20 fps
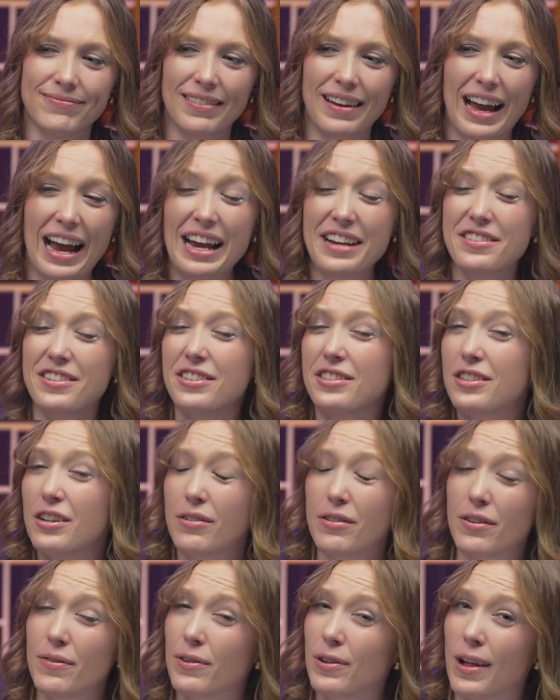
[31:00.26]
I just
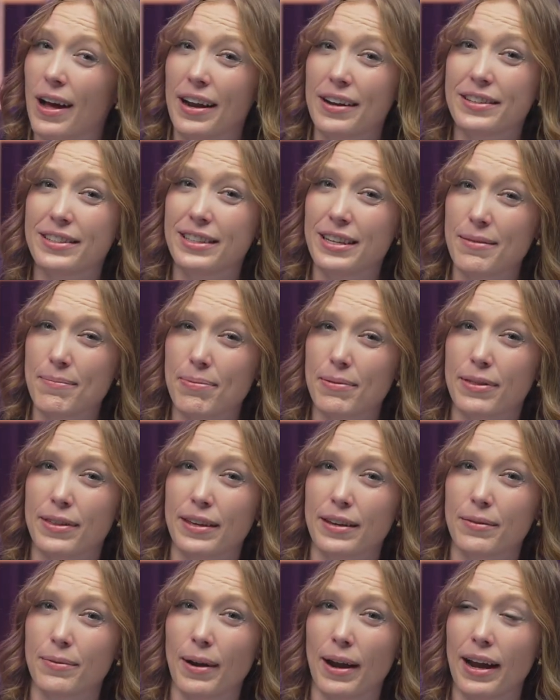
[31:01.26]
don't have a lot of
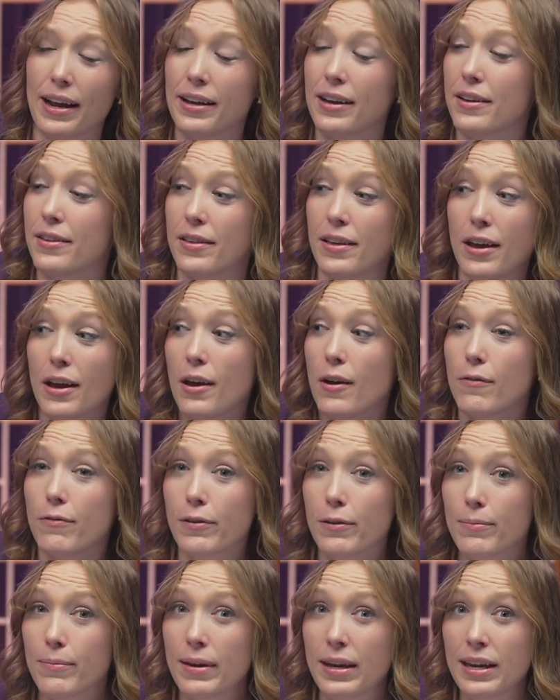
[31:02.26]
sympathy, right? Because
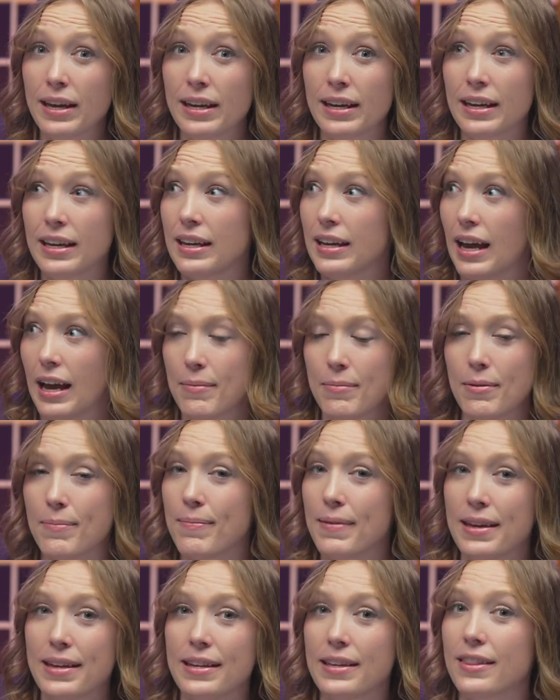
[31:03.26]
for me, I'm in
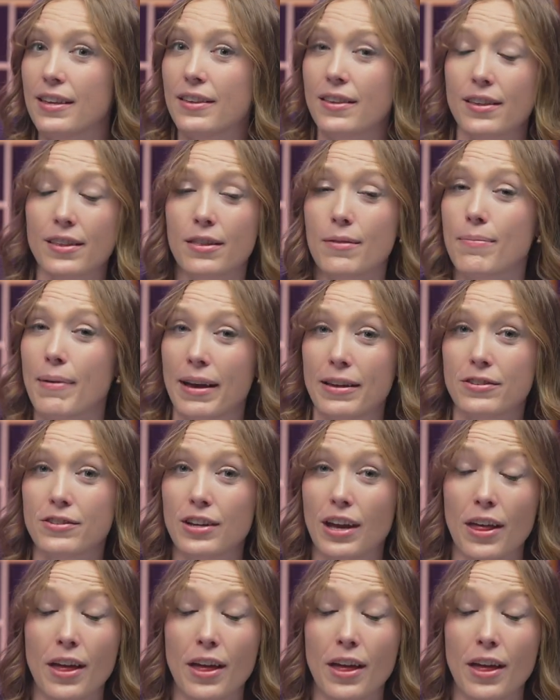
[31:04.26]
media. This is the best job.